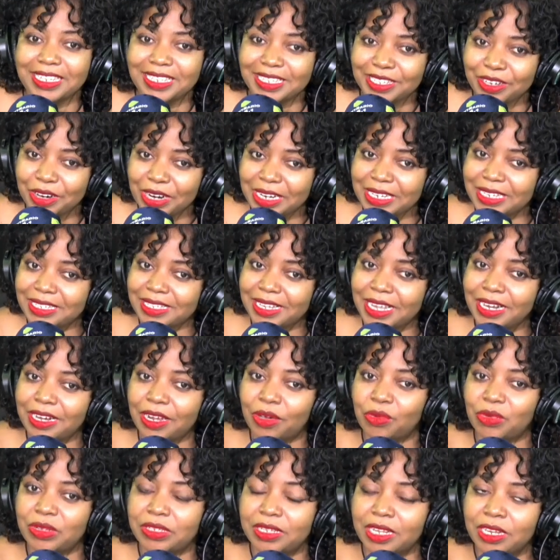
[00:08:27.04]
interior
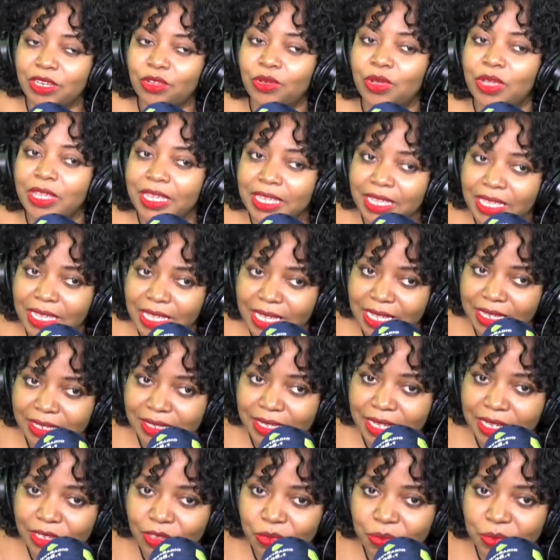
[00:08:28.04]
designer would tell you, yes,
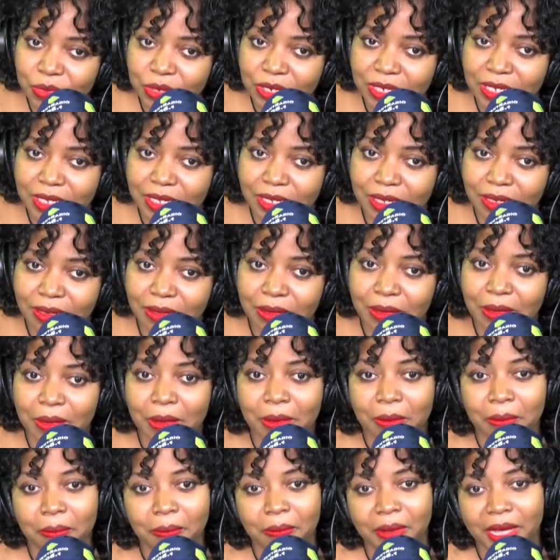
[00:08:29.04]
that's pretty,
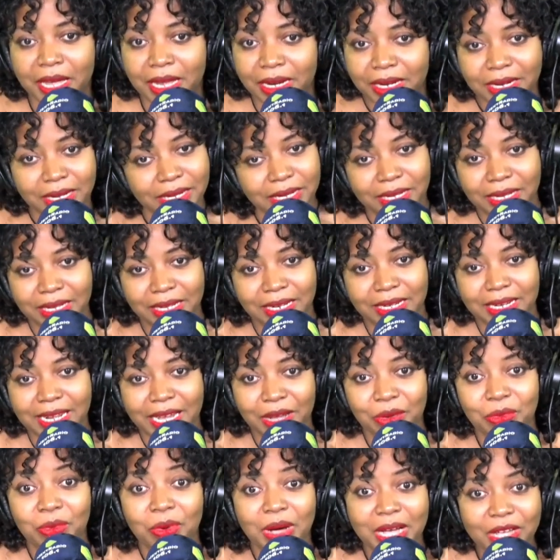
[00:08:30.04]
but it
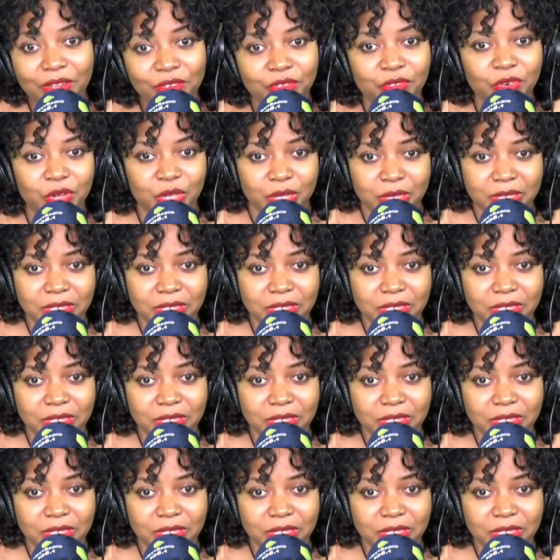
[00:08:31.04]
doesn't work for you.